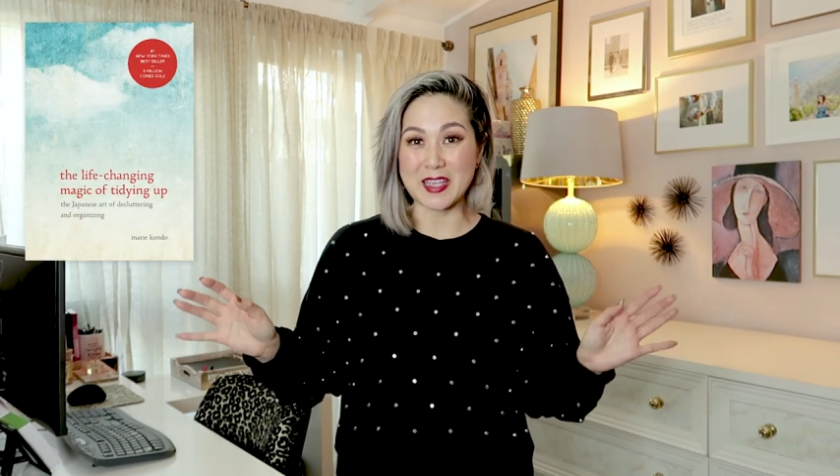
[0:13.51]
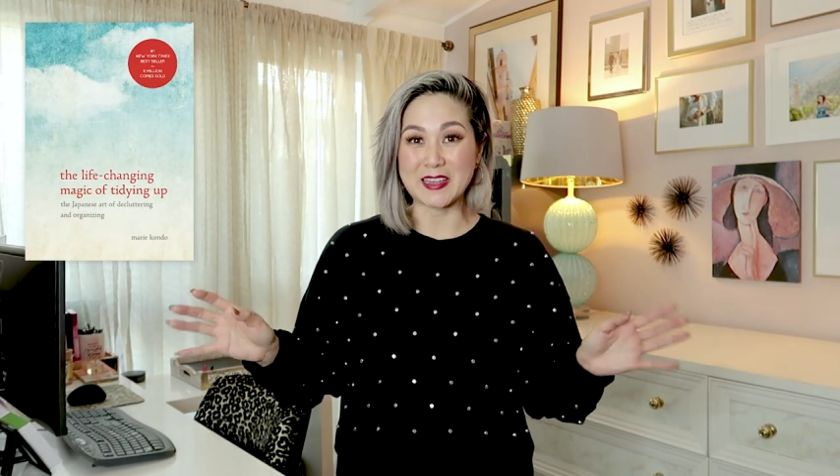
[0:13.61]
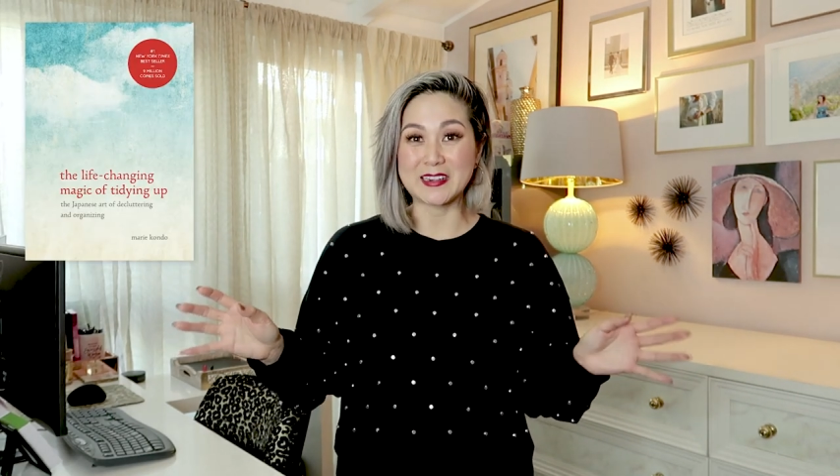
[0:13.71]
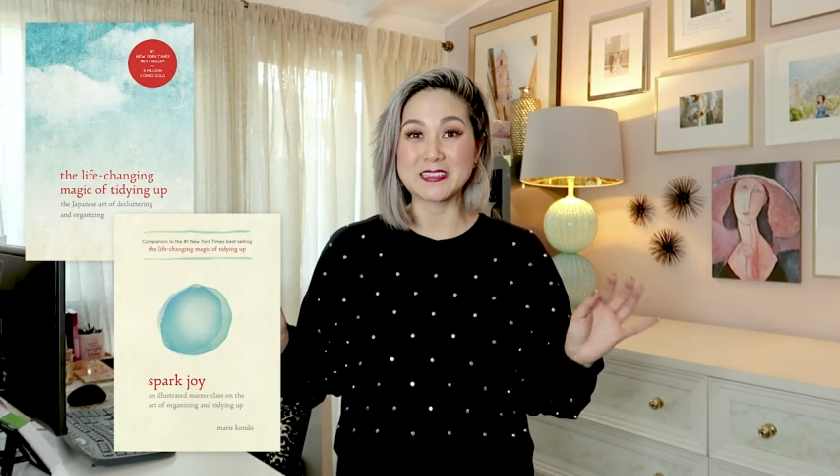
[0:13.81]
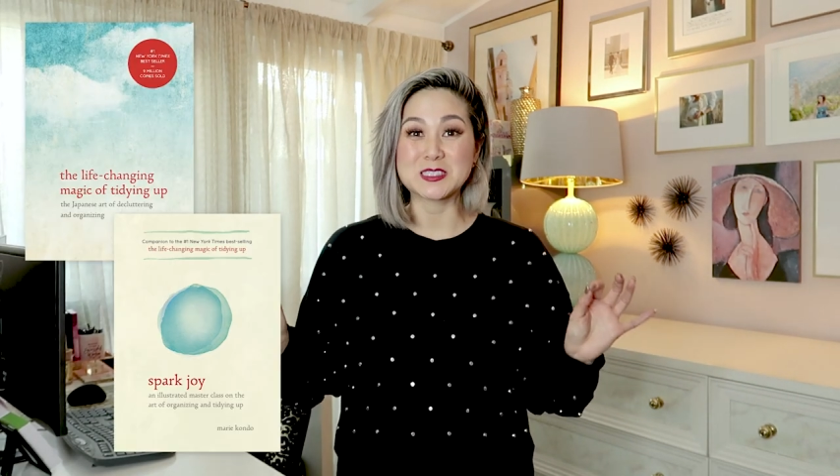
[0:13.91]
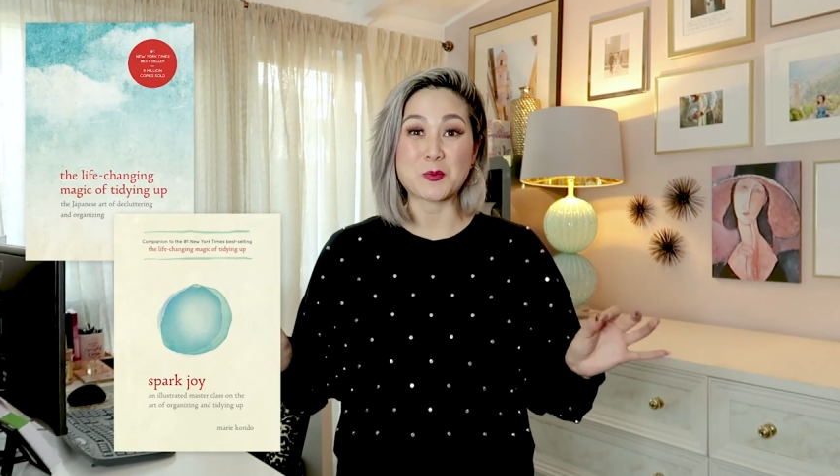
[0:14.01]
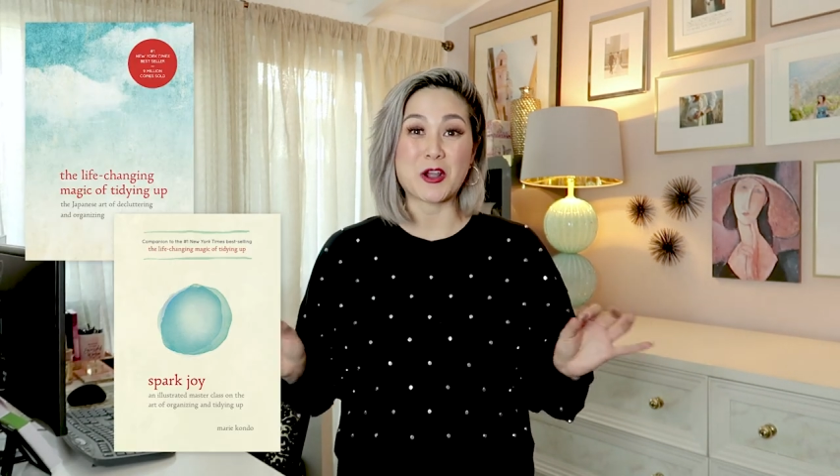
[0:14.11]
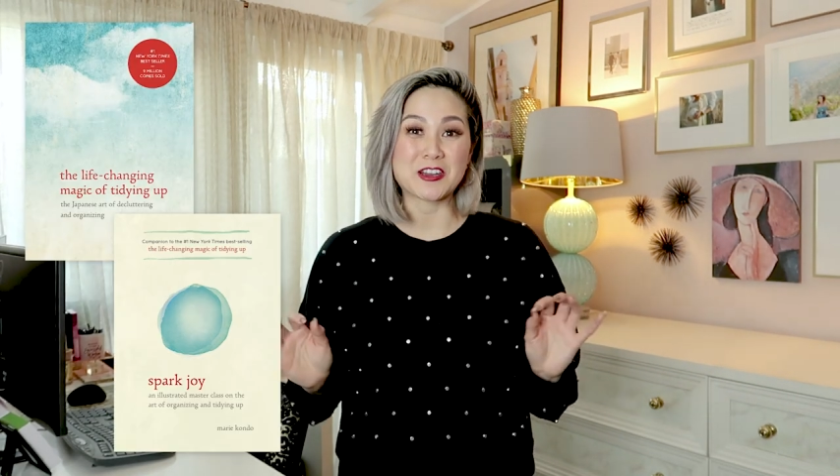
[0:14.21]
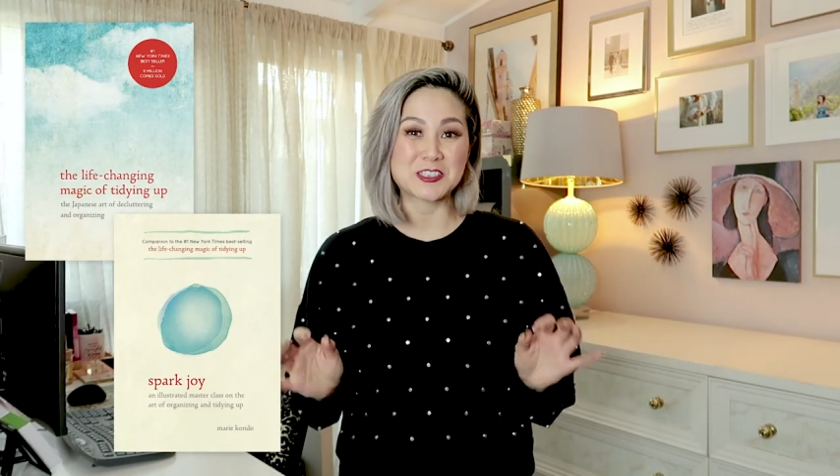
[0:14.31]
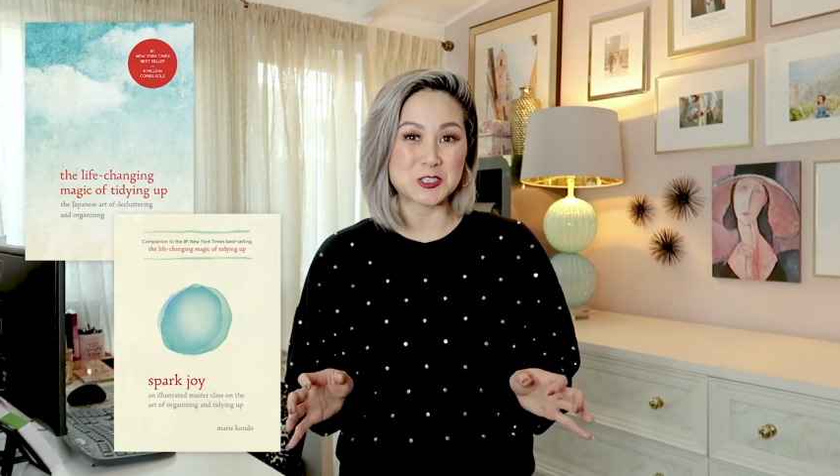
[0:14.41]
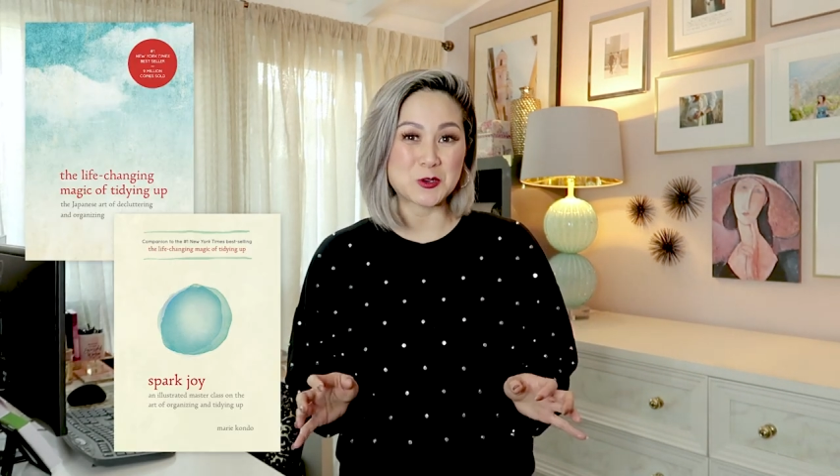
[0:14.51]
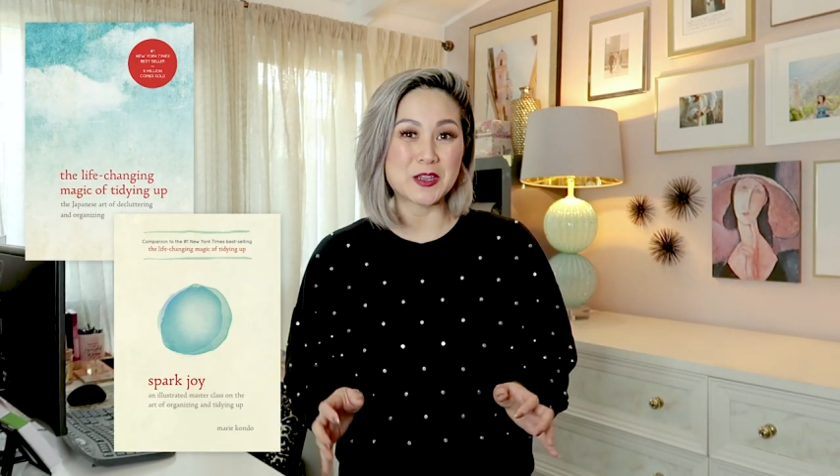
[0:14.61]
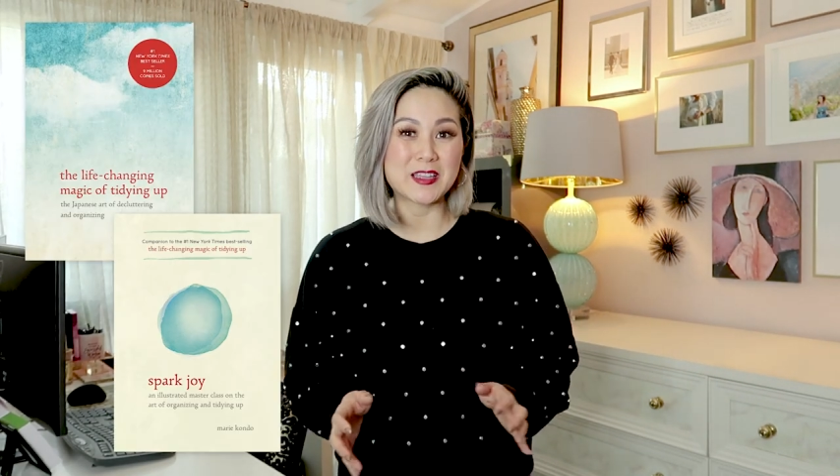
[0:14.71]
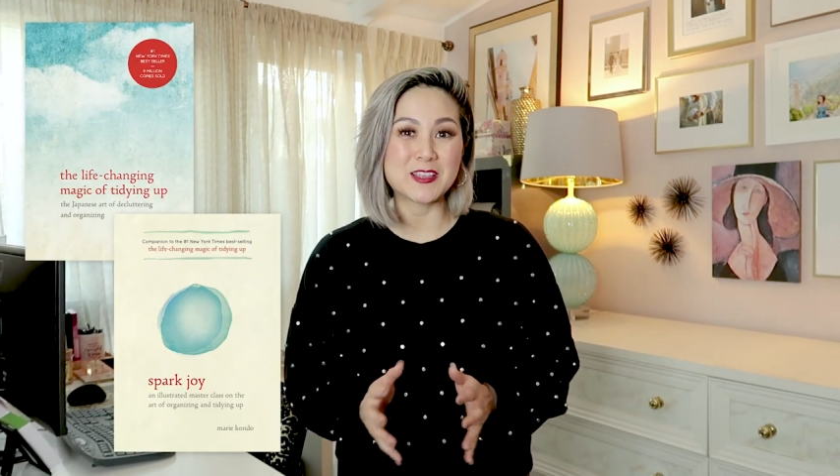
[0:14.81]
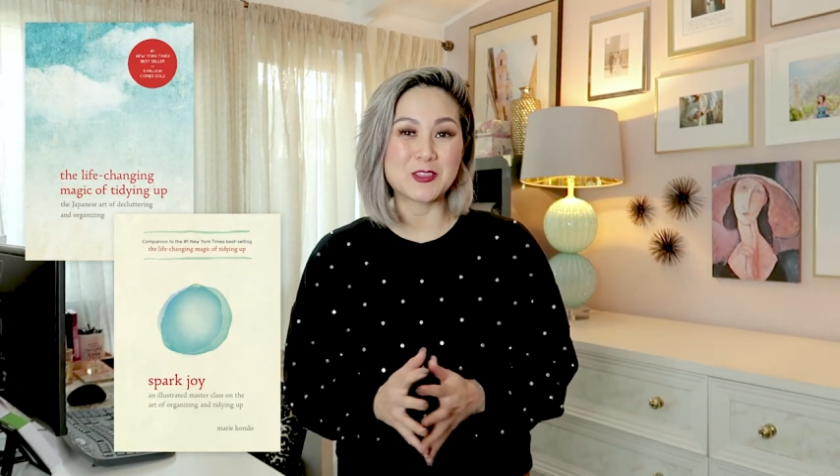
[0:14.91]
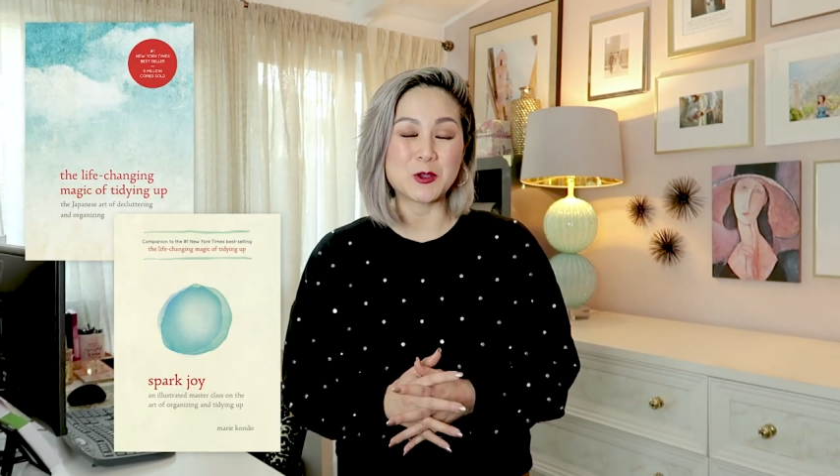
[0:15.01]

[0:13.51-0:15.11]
and Spark Joy,